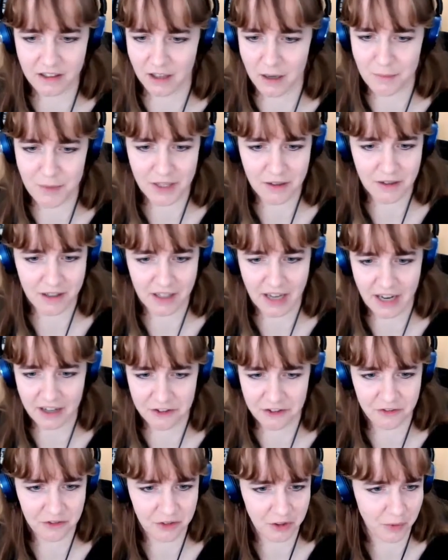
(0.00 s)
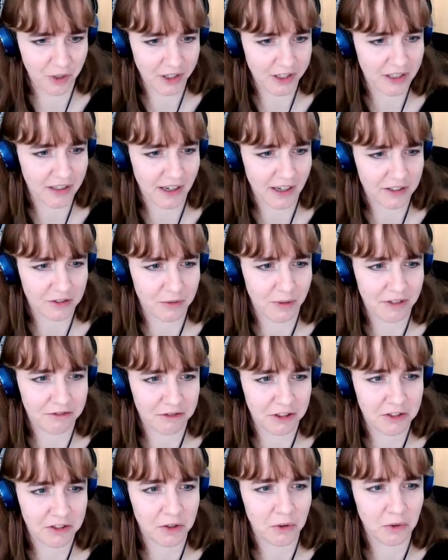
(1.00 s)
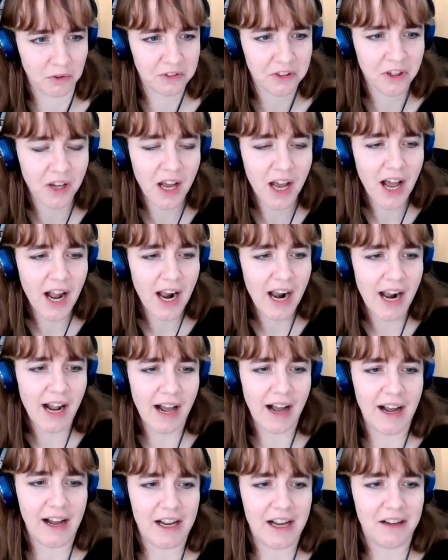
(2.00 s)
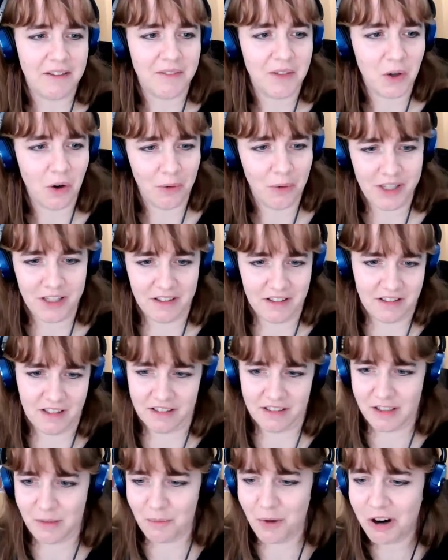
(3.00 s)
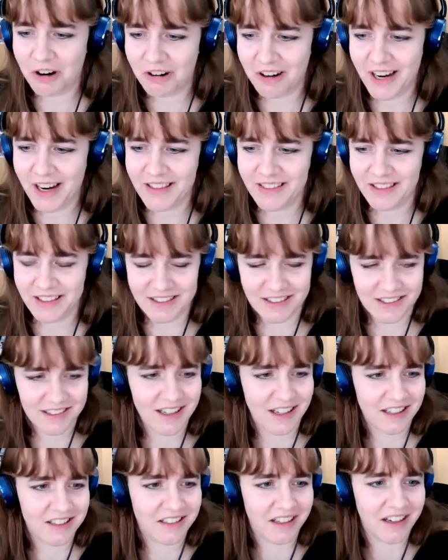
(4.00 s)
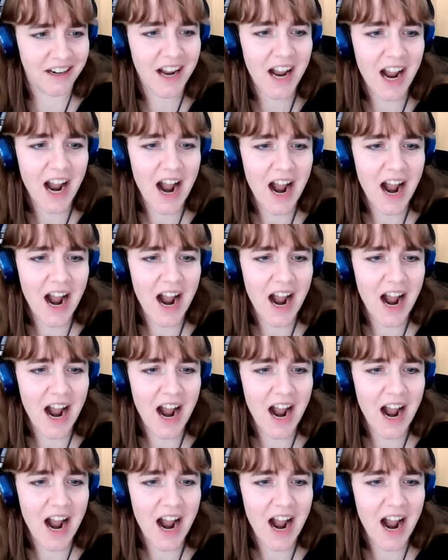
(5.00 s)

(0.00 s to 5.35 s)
Climate action for the working class, whatever it's called, or we could discuss it more in the discussion.